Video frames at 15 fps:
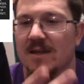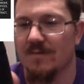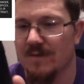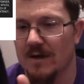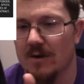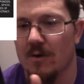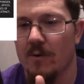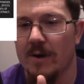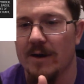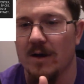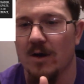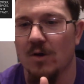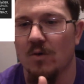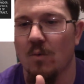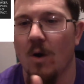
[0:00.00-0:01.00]
sunflower
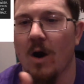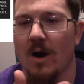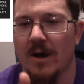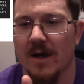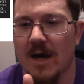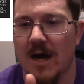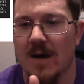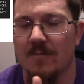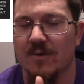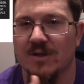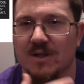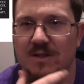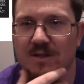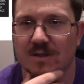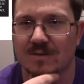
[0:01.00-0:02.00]
oil, guar gum,
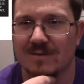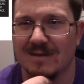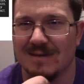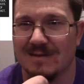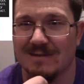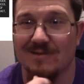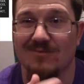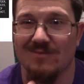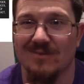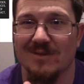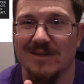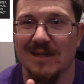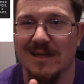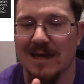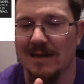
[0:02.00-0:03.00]
which is, you, you
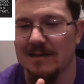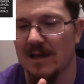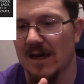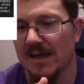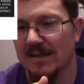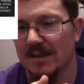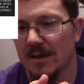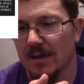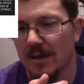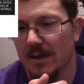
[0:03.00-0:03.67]
see that a lot.